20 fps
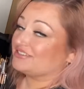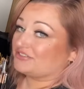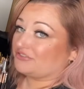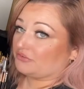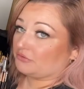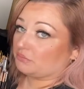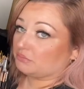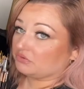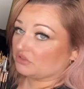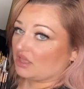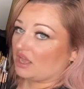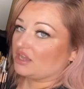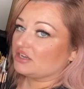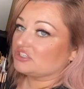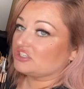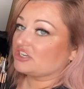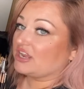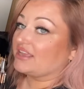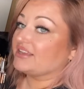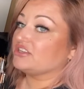for
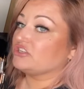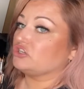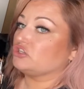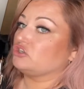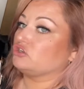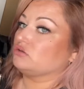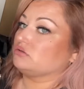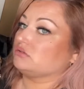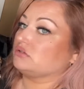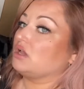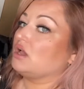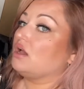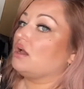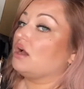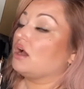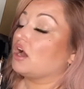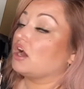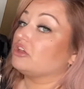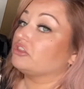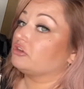blush. I can use
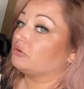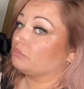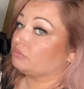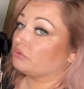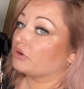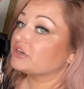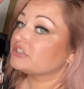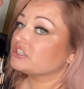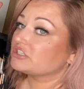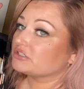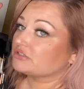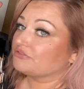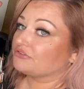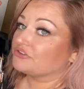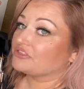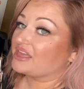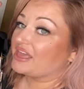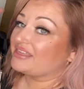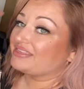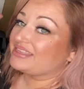other brushes
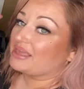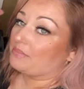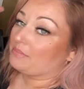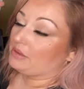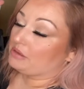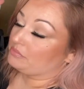for that maybe